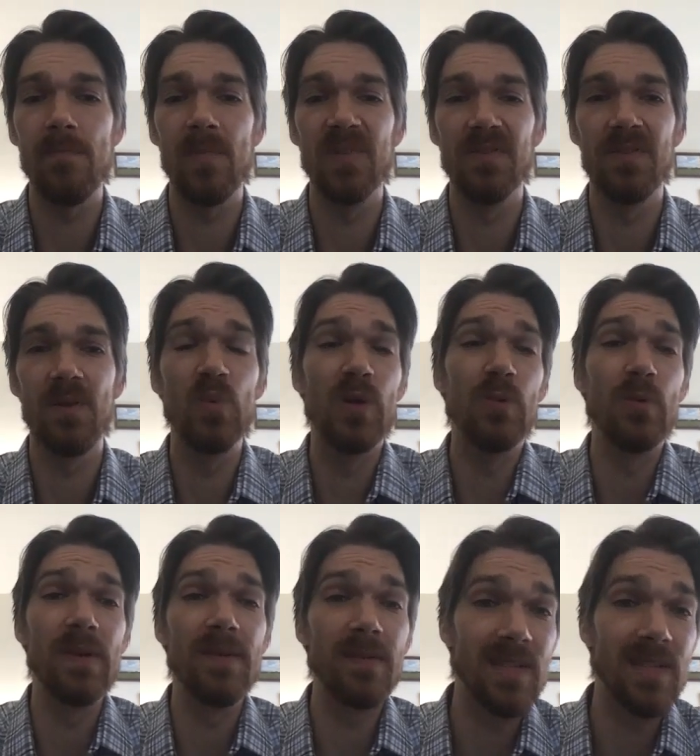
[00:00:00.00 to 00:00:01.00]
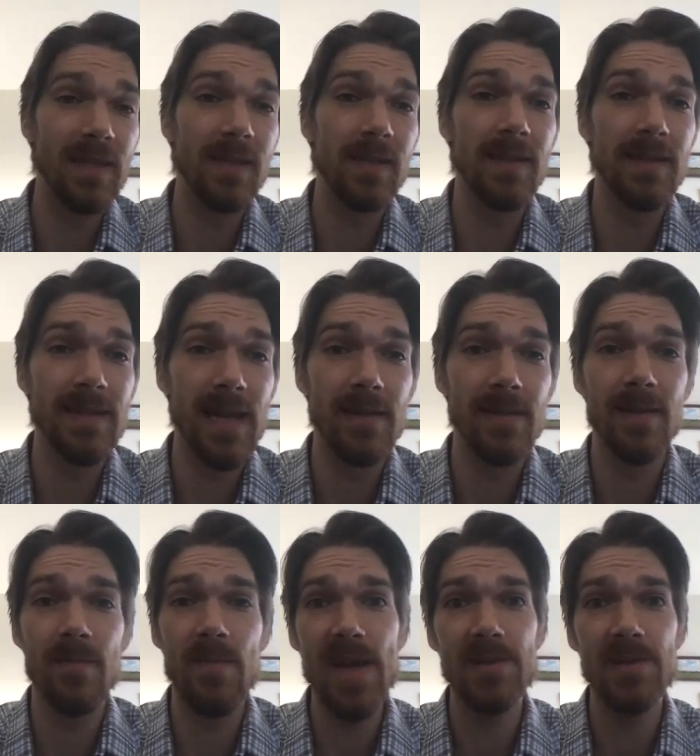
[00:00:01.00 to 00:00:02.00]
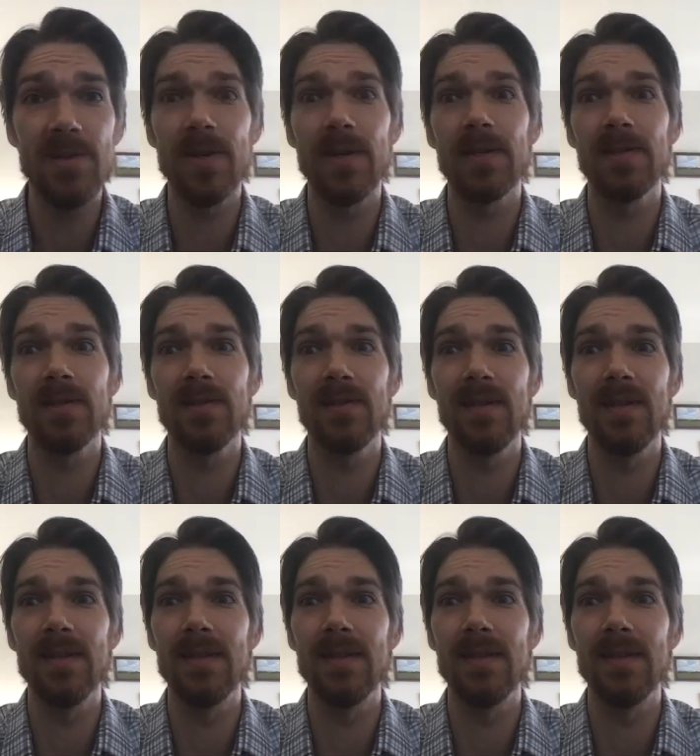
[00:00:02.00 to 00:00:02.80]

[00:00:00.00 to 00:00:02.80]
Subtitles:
From what we've seen in the data and the metrics,